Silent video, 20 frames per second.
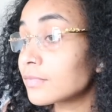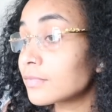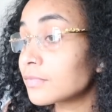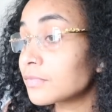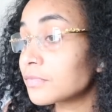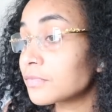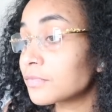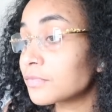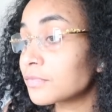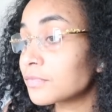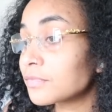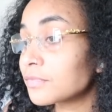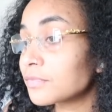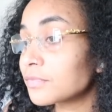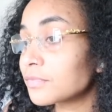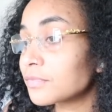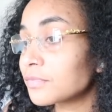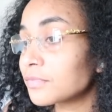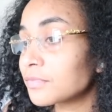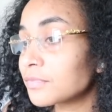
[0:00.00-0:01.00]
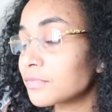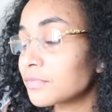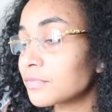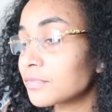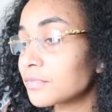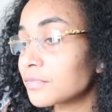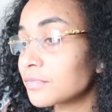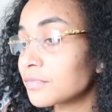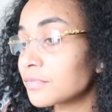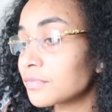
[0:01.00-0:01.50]

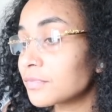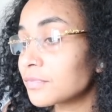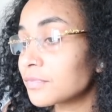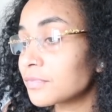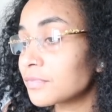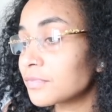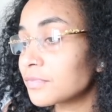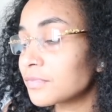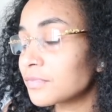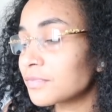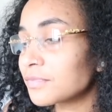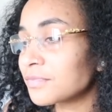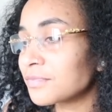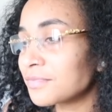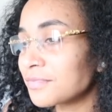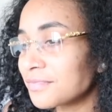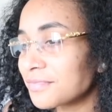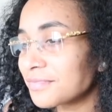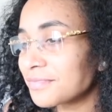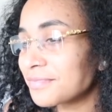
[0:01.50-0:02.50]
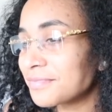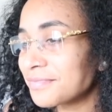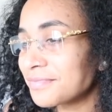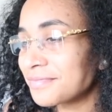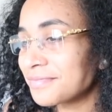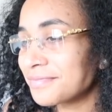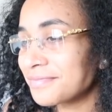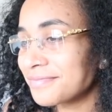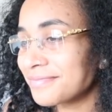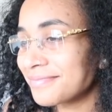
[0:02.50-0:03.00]

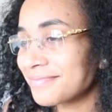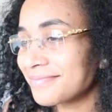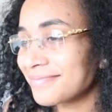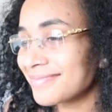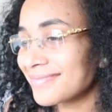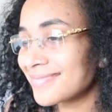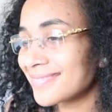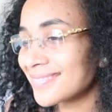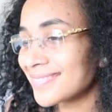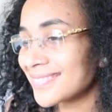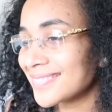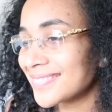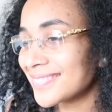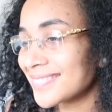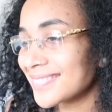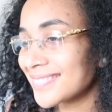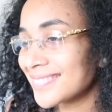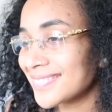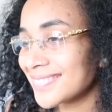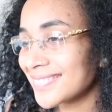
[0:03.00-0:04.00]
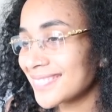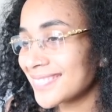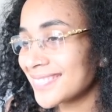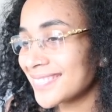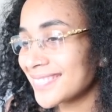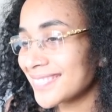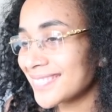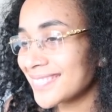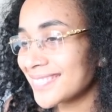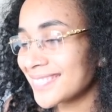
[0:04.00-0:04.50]

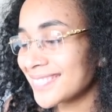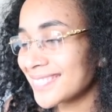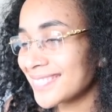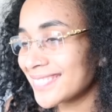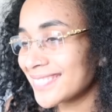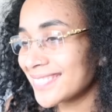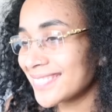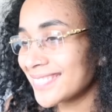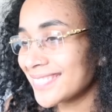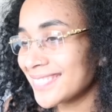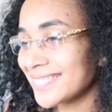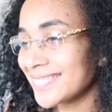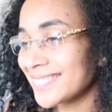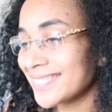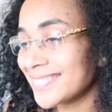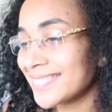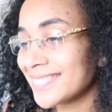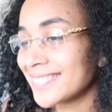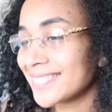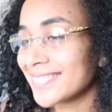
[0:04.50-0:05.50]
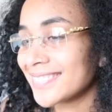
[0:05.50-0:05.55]
No words are spoken by the person on screen.